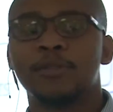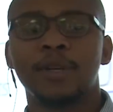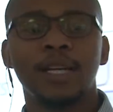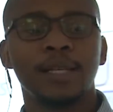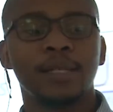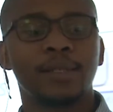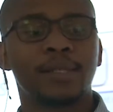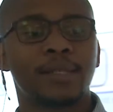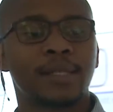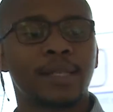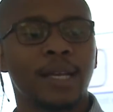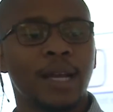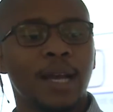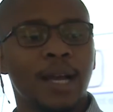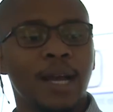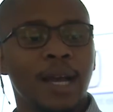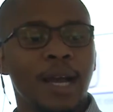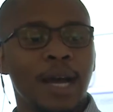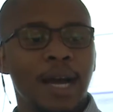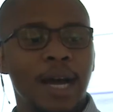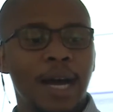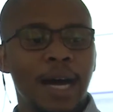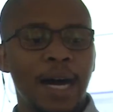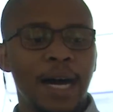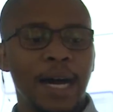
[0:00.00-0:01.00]
It's
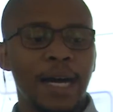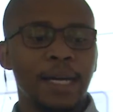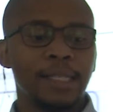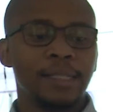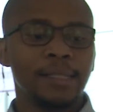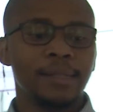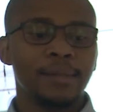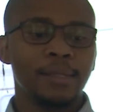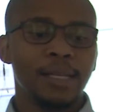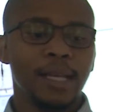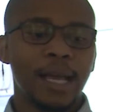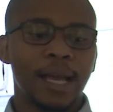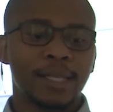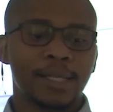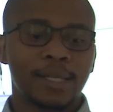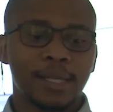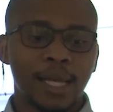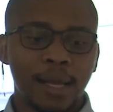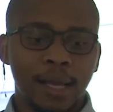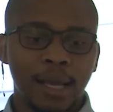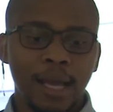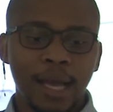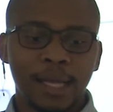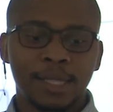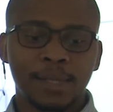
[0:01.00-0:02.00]

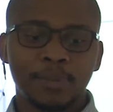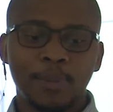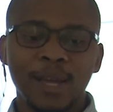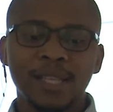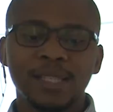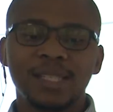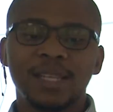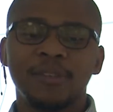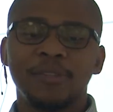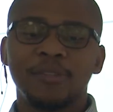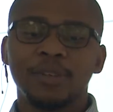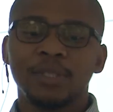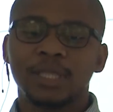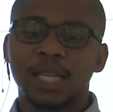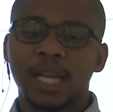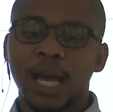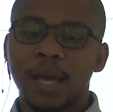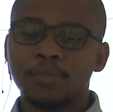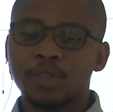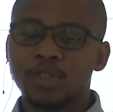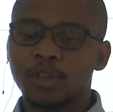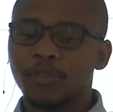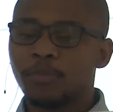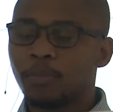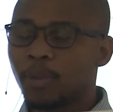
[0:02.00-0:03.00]
expensive in
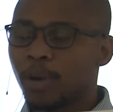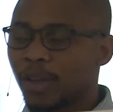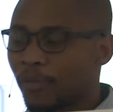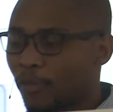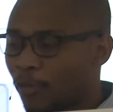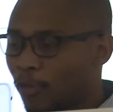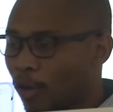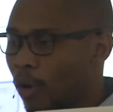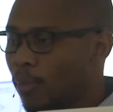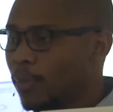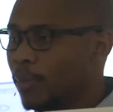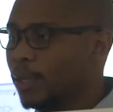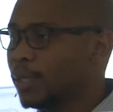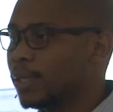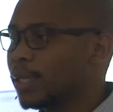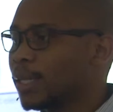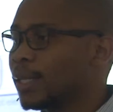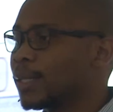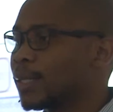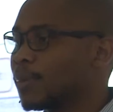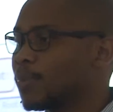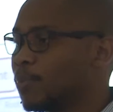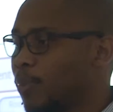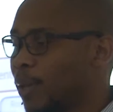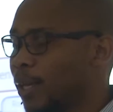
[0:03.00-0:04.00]
terms of performance
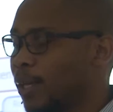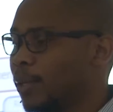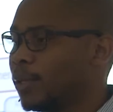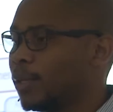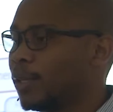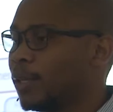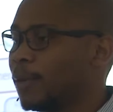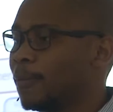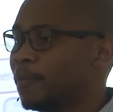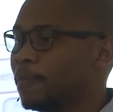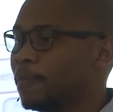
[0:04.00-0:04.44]
and speed.